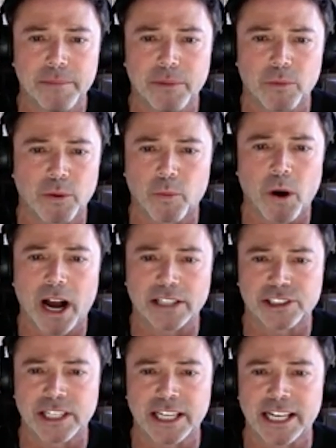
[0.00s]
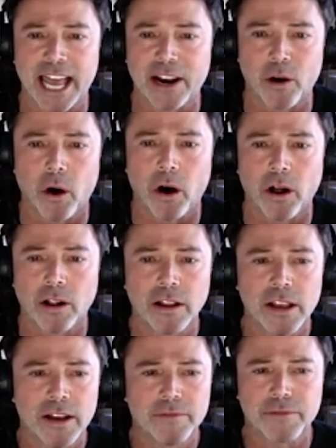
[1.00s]
were watching it at all
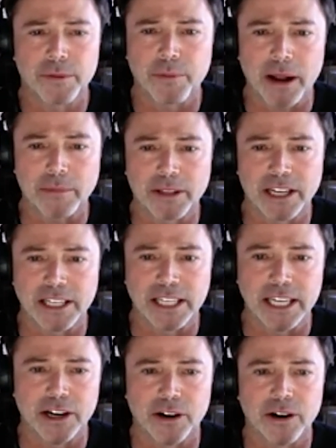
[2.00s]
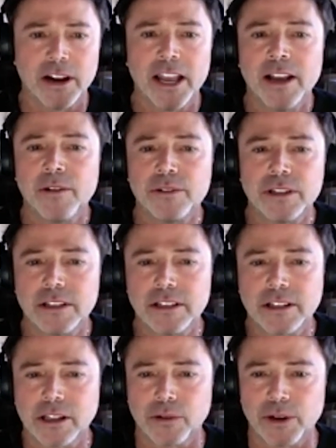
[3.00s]
for probably a year.
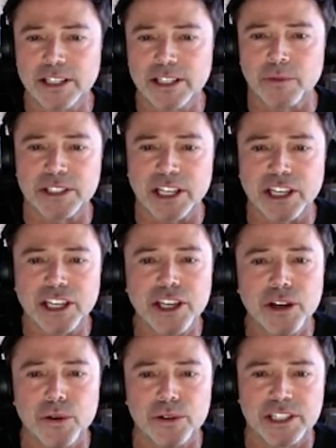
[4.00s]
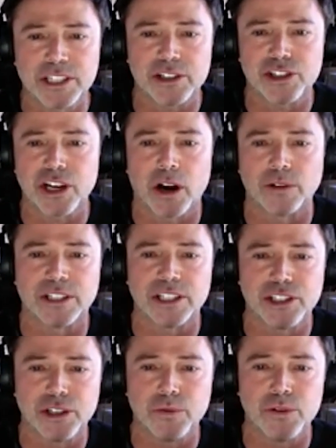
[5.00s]
Clarissa was a huge hit show.
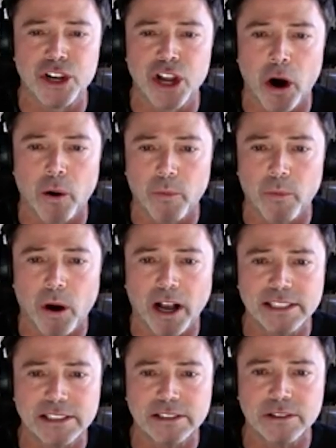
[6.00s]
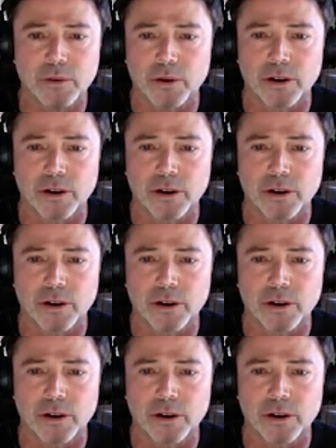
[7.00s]
Did you know it was, or,